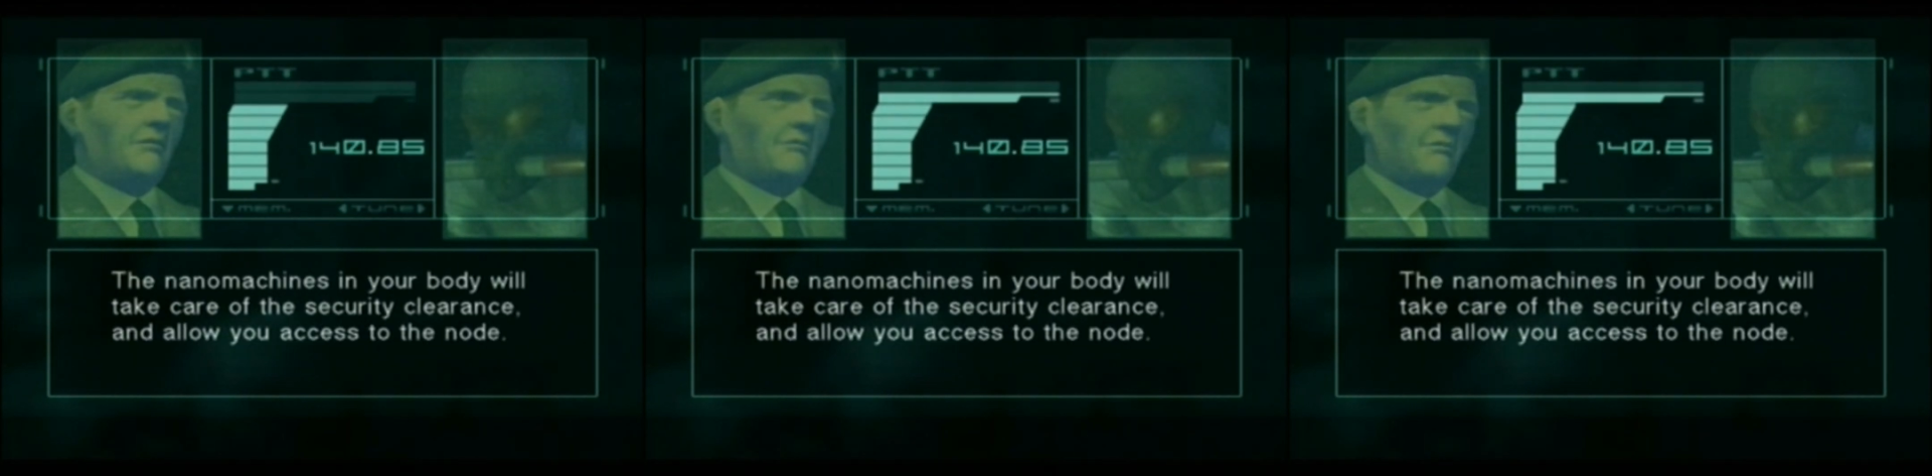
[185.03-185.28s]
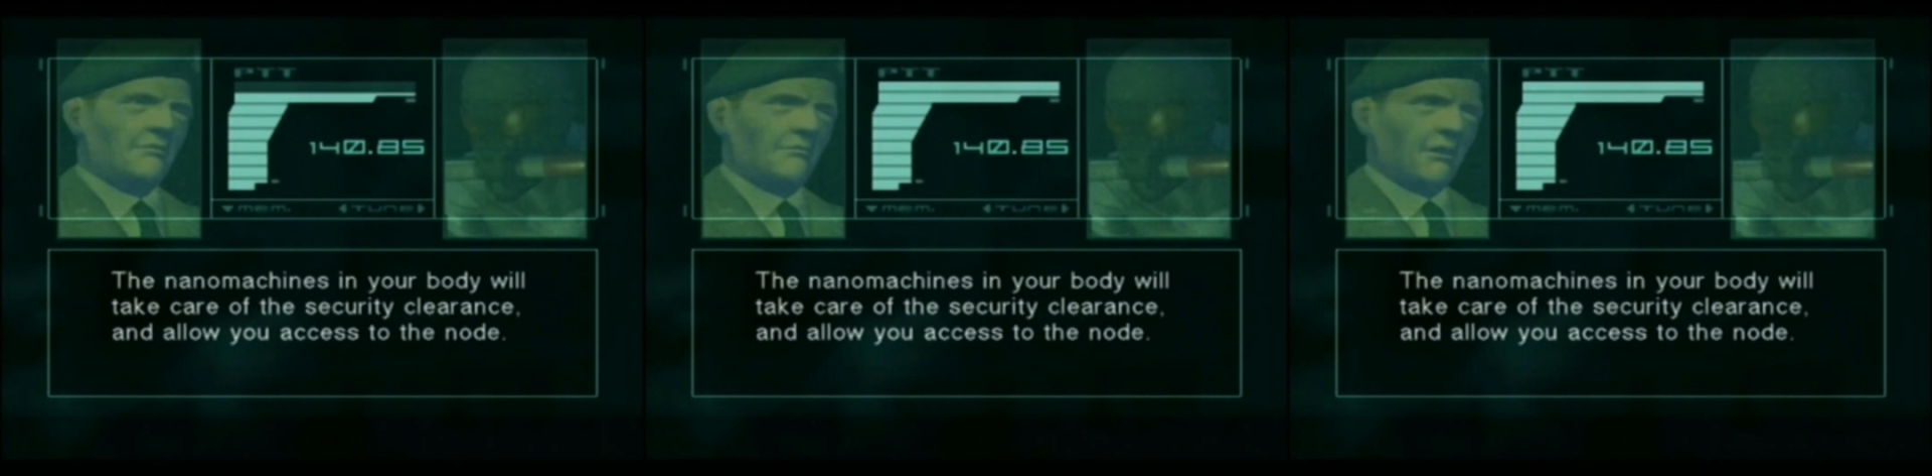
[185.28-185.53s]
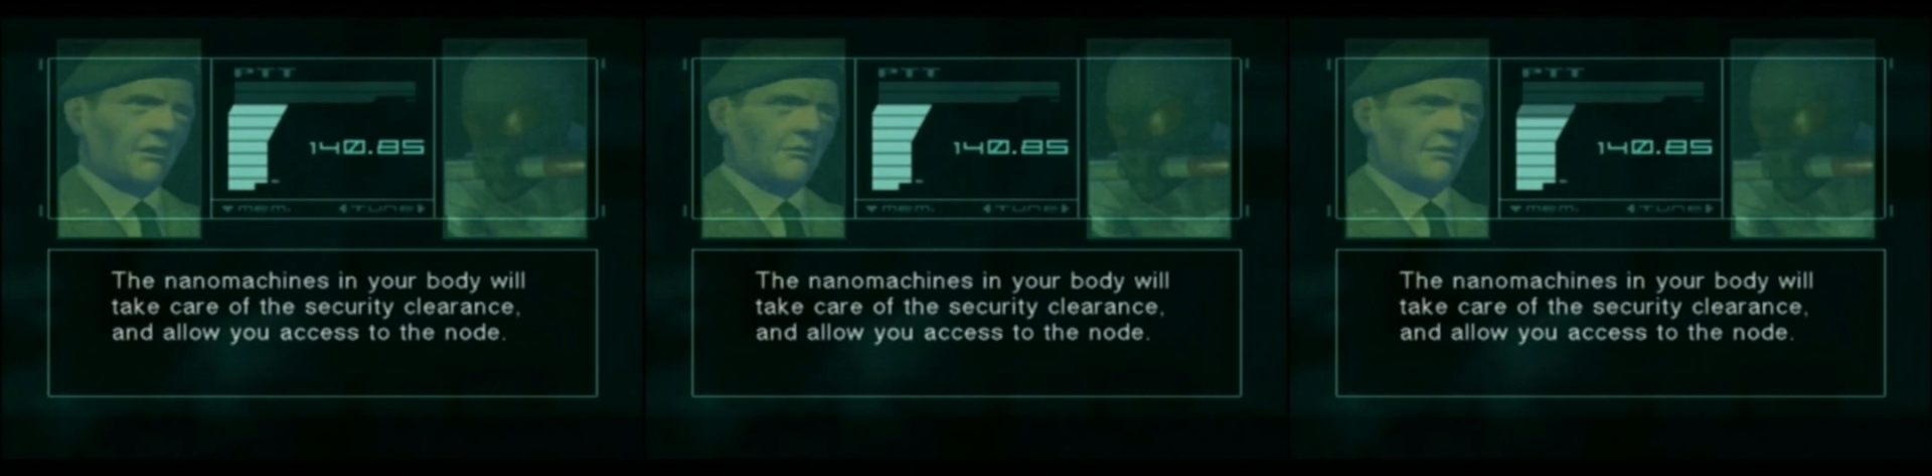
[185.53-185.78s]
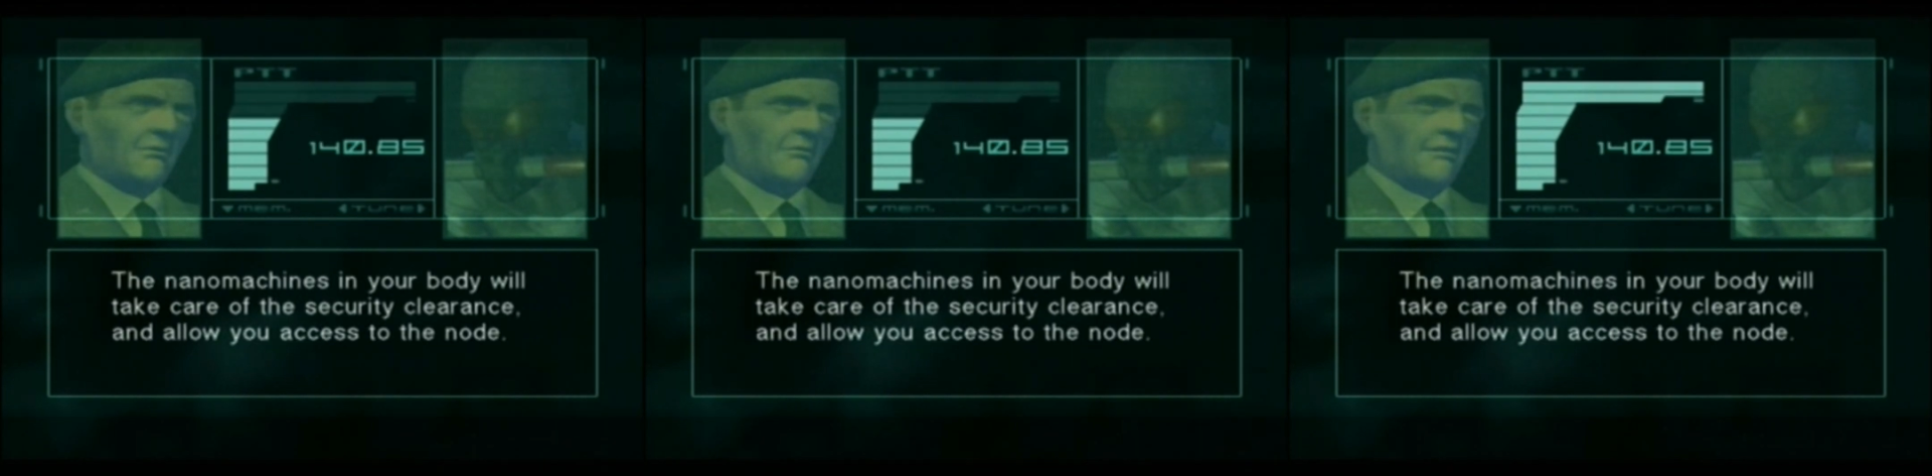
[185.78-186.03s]
take care of the
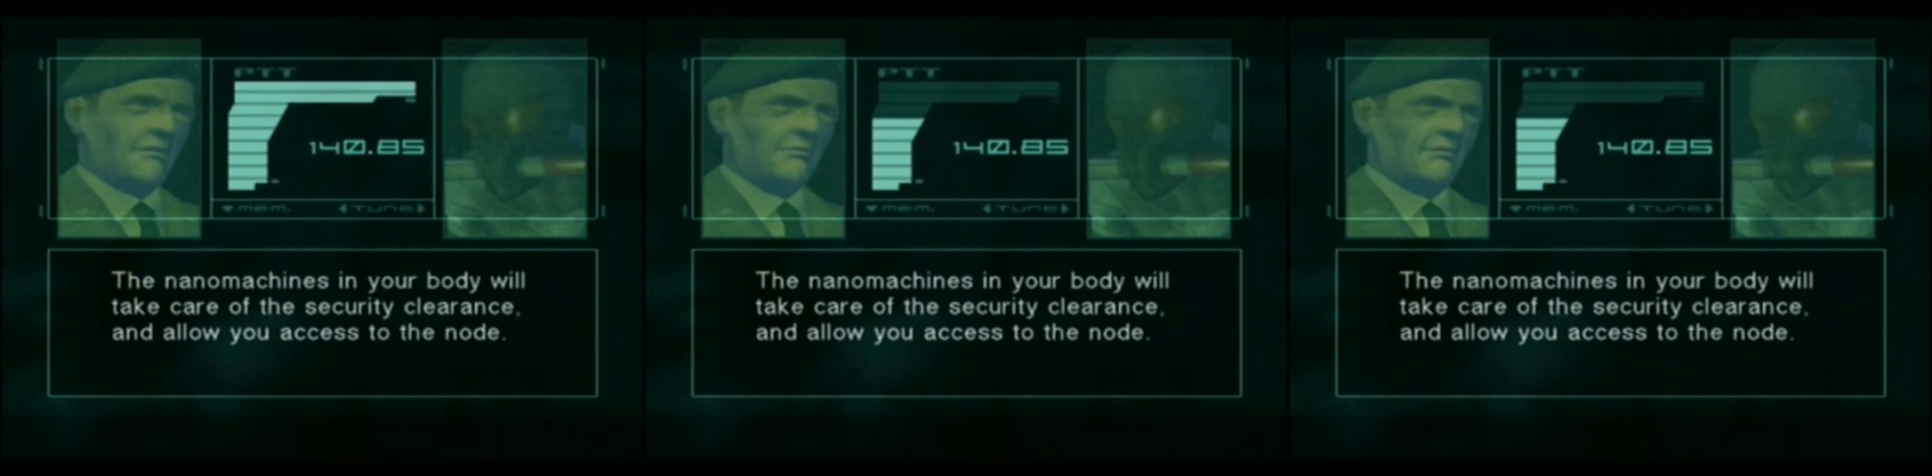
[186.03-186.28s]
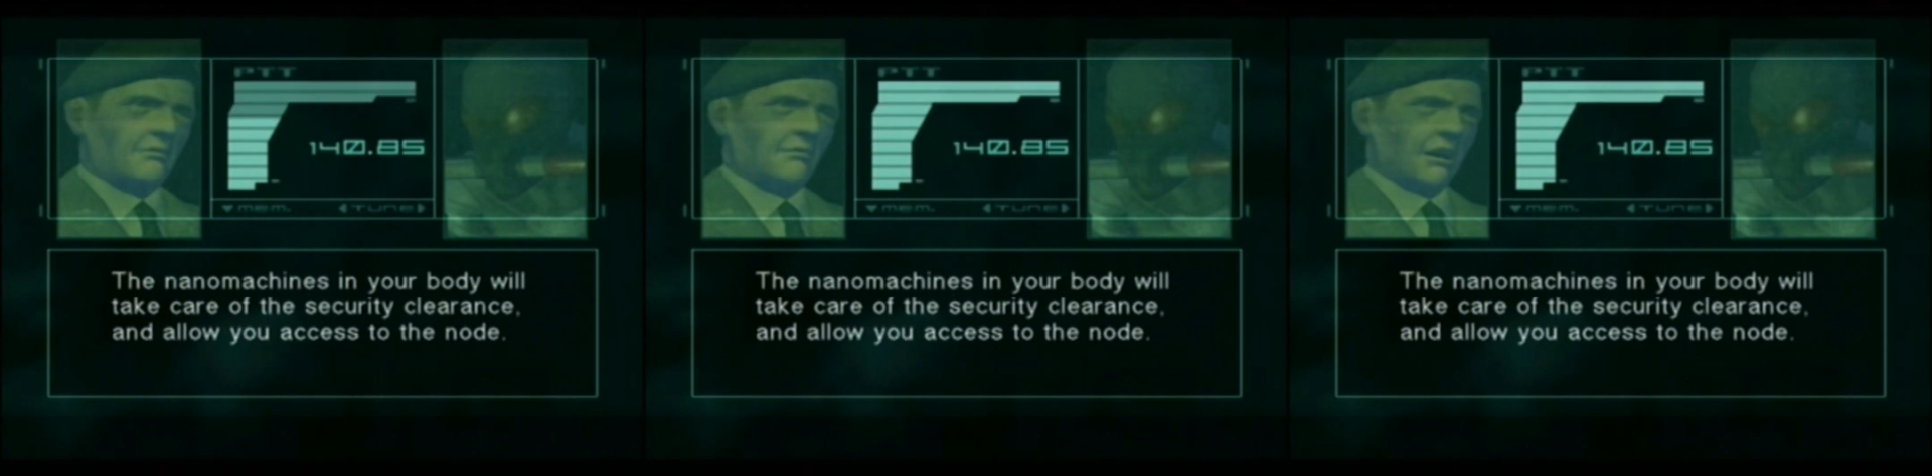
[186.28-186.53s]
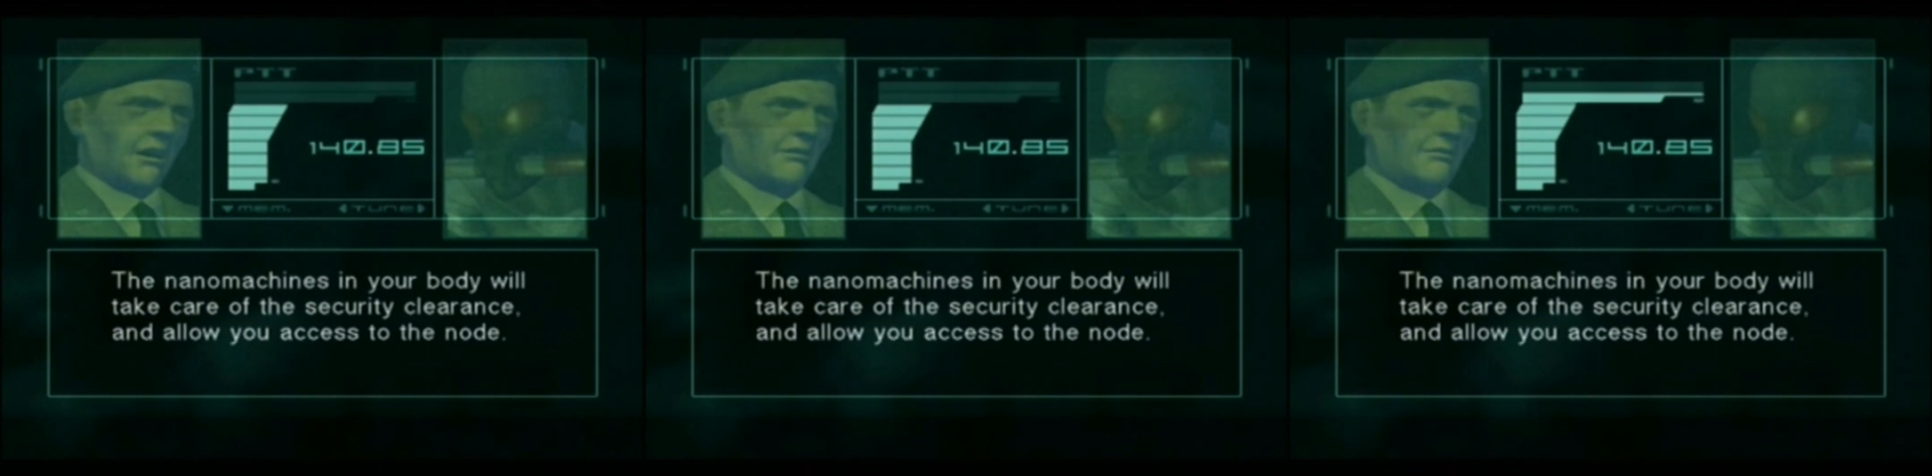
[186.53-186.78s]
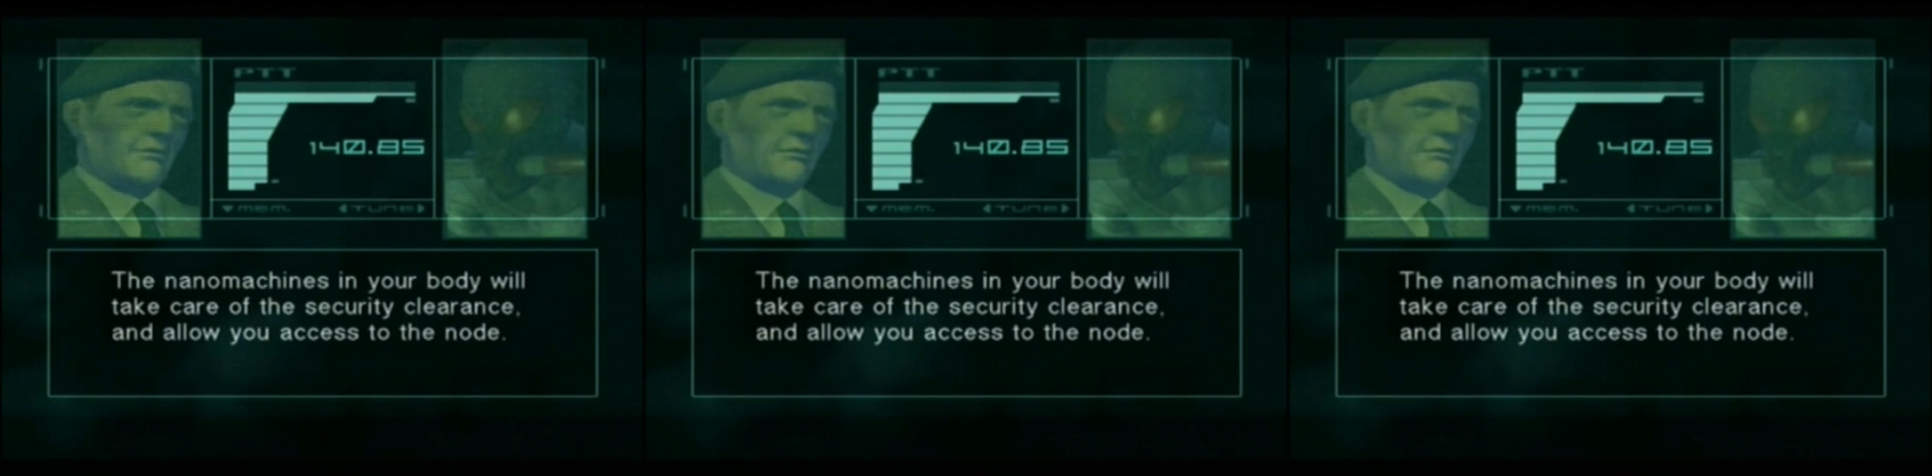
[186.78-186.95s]
security clearance